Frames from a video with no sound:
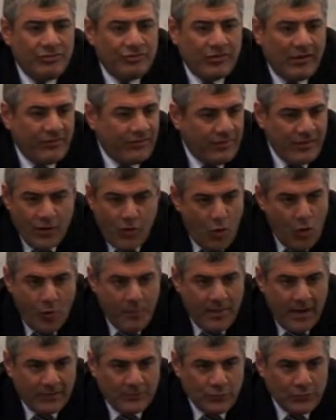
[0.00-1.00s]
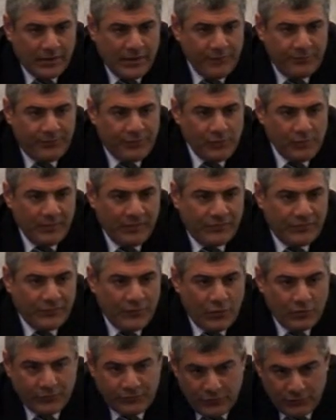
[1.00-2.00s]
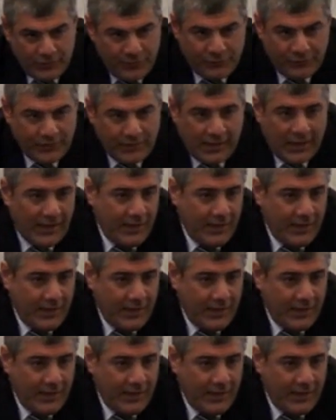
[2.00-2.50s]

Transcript: Just a robot to keep few mitzvot for different.